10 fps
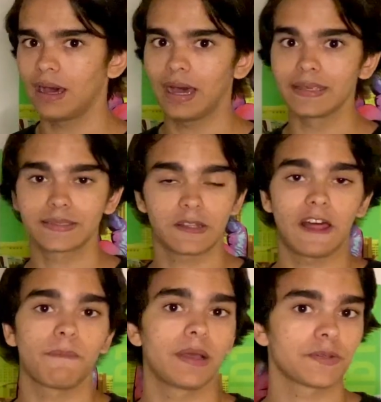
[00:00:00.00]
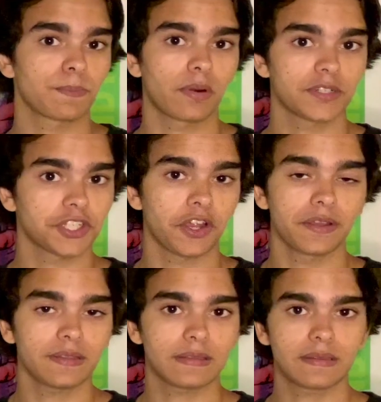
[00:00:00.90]
I still have my share in
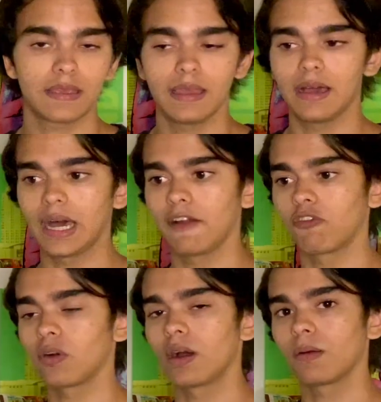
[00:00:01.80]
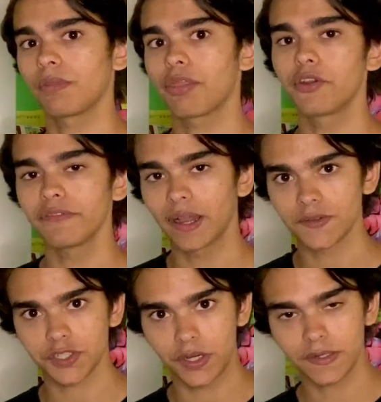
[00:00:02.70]
it. I have around
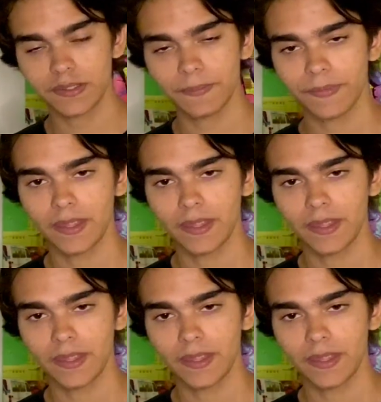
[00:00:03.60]
35 shares.